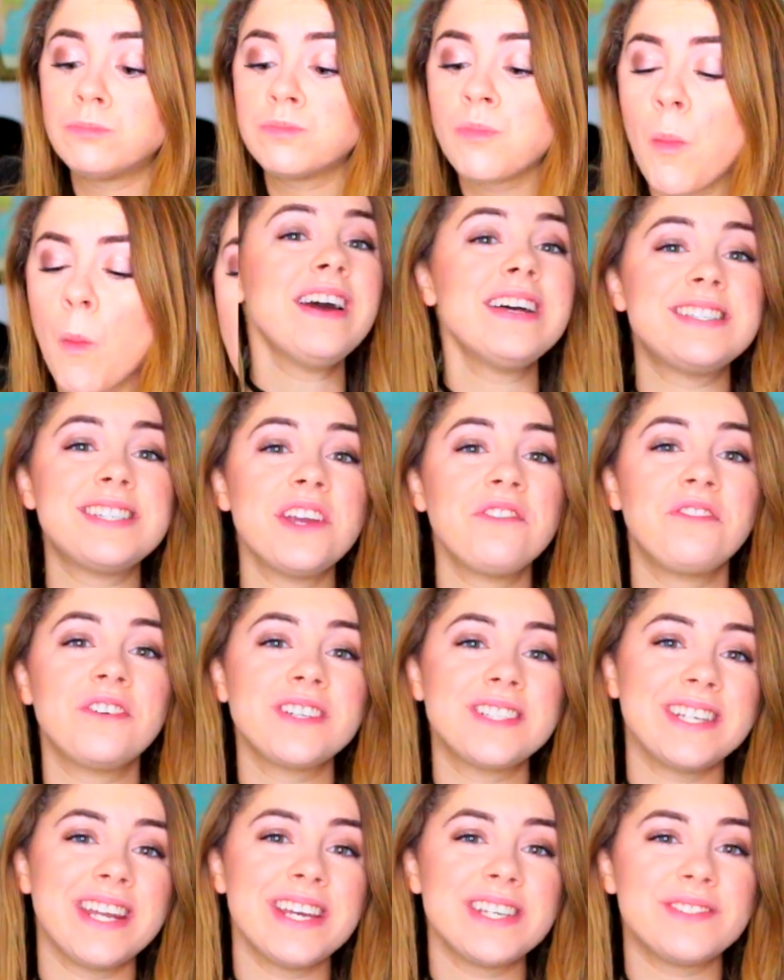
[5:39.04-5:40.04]
And that's it
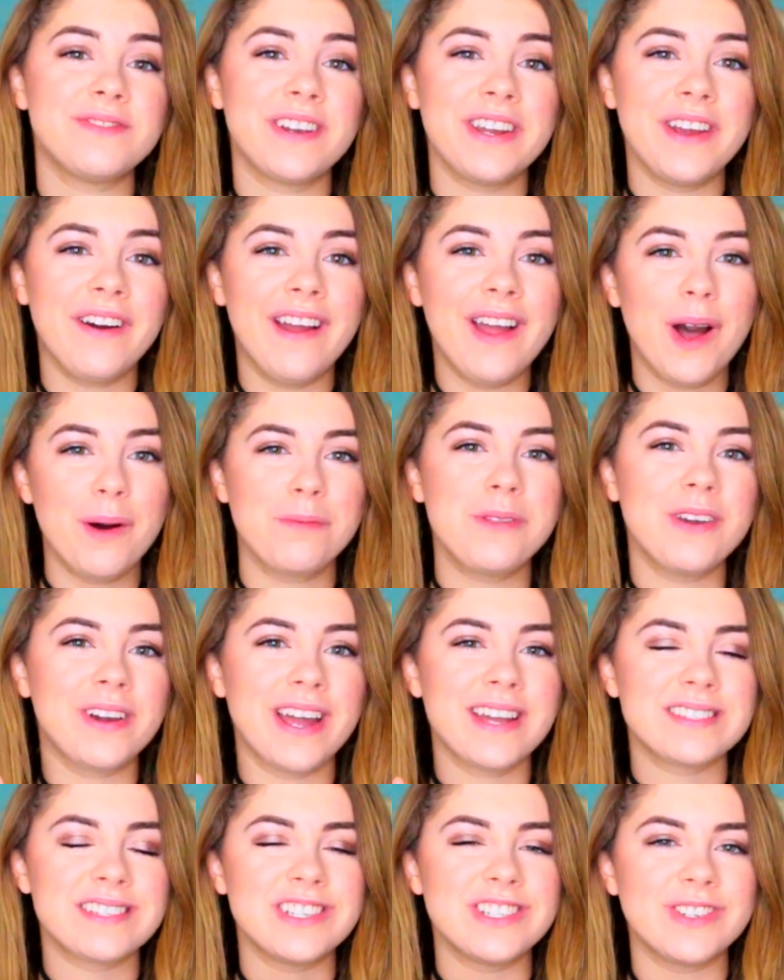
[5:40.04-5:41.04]
for today's video. I hope you
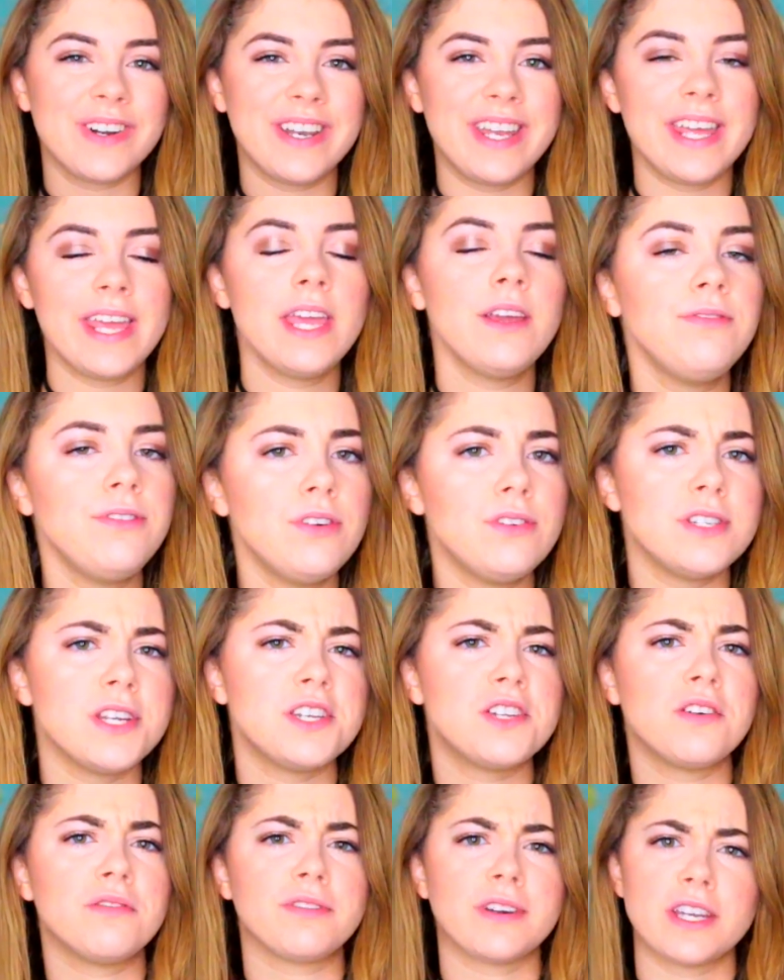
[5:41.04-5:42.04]
guys enjoyed it. If you
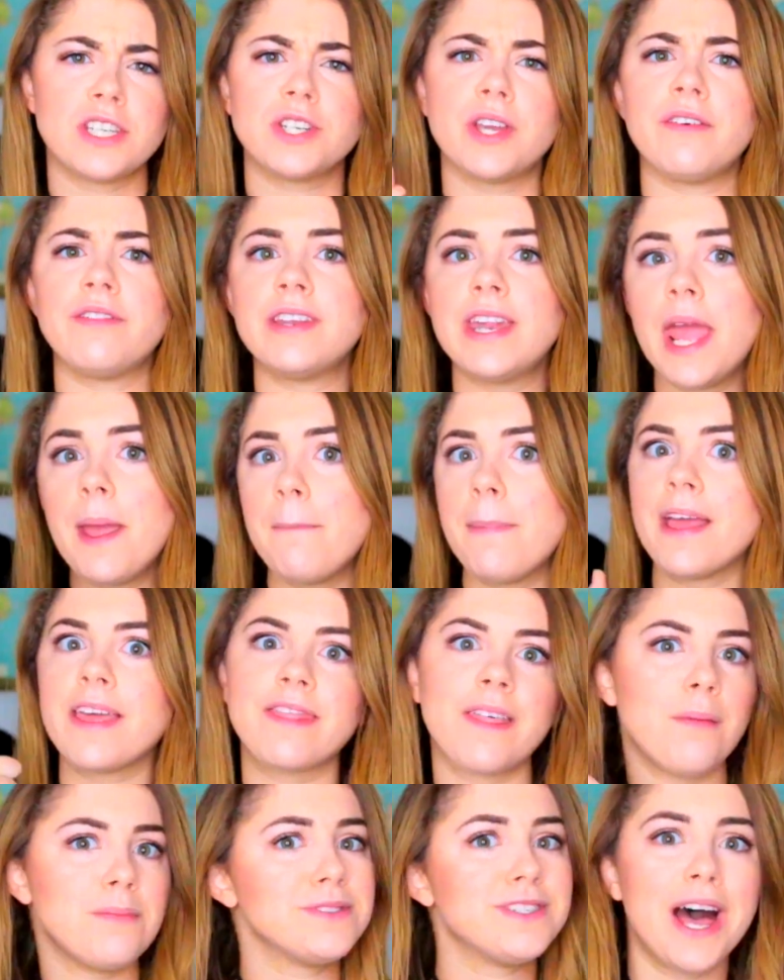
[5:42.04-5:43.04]
did, don't forget to give it a
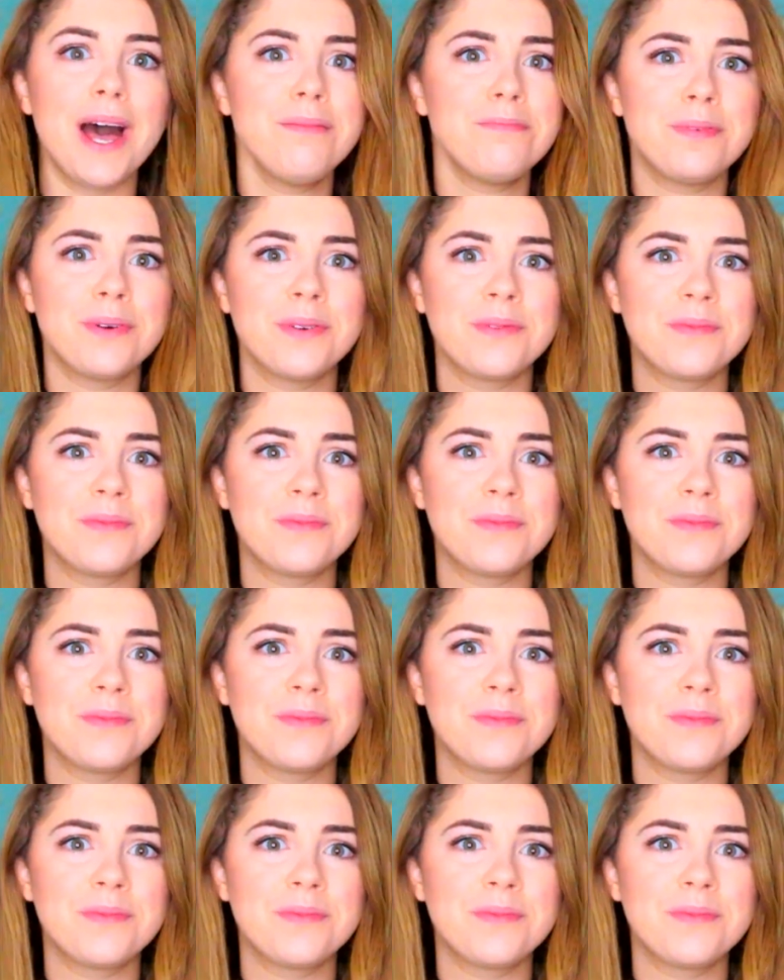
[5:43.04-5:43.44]
big thumbs up.